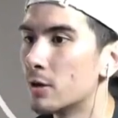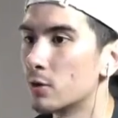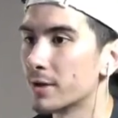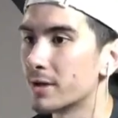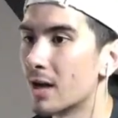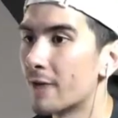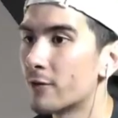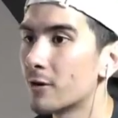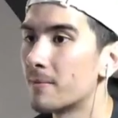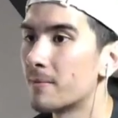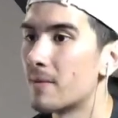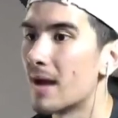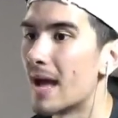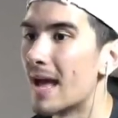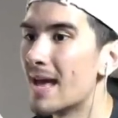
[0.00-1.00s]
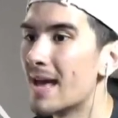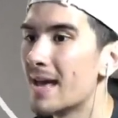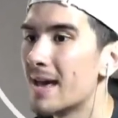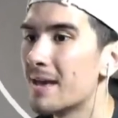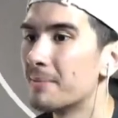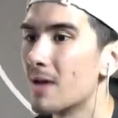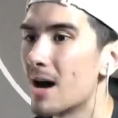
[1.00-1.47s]
recover,
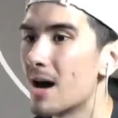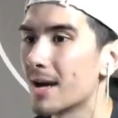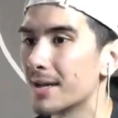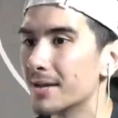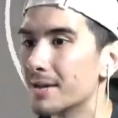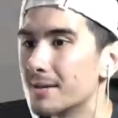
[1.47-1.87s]
and block it.